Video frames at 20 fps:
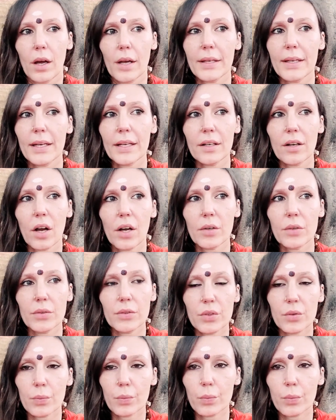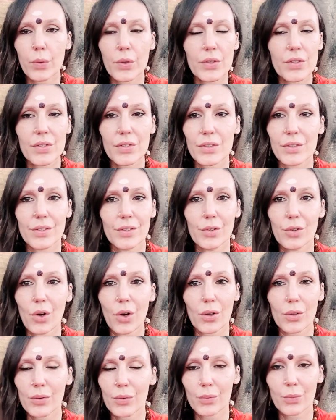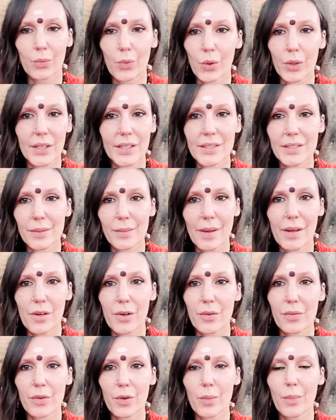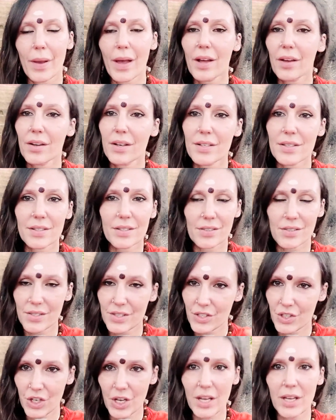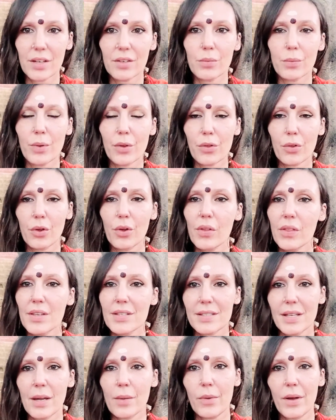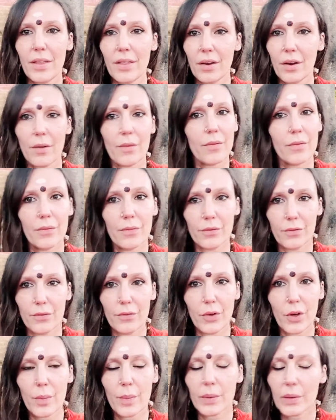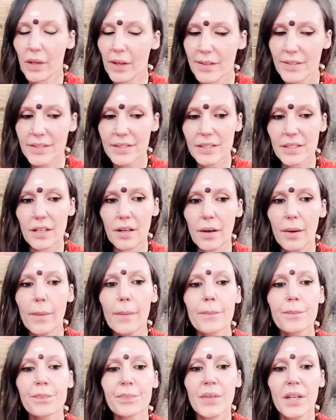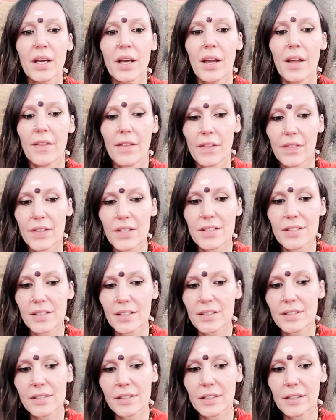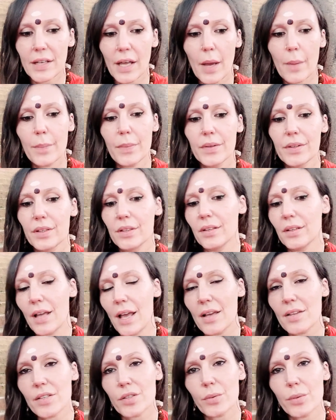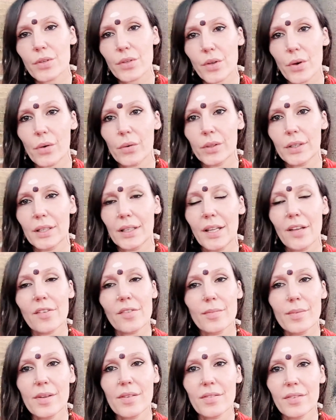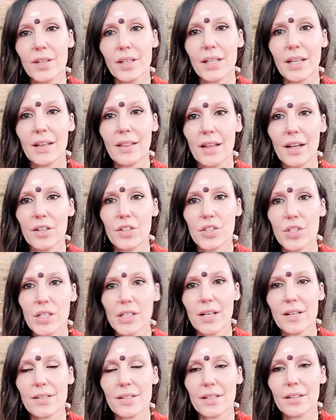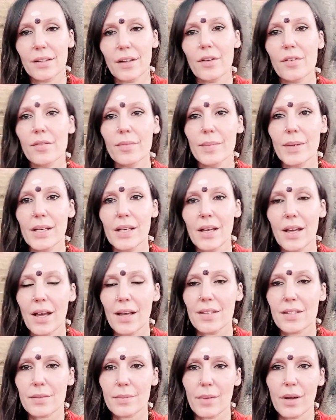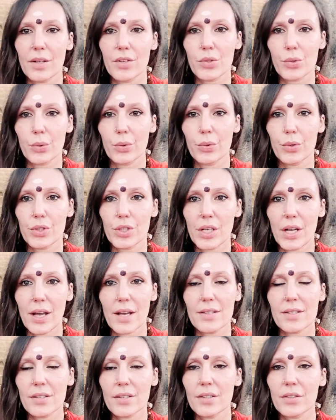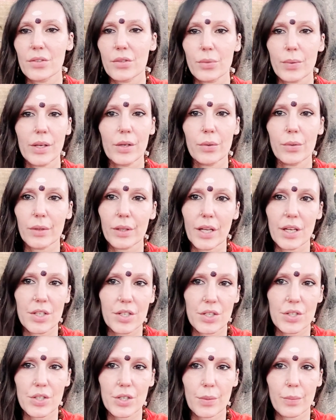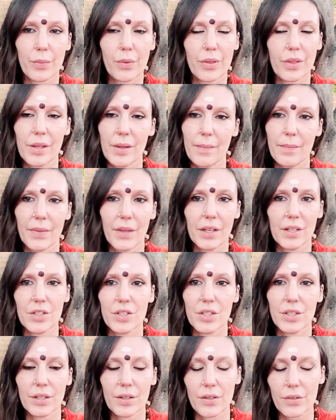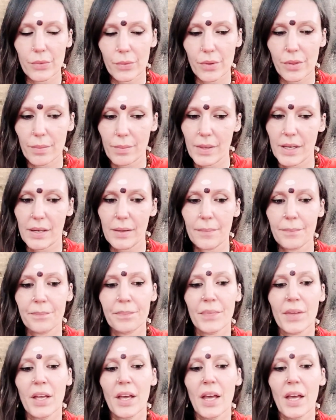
Again, I was not wanting to make her feel bad. I shared with her the same way that I've verbalized here, that this incident happened, and as a result, it left me feeling that she doesn't love me as much, or she has a sweeter relationship with him than she does with me.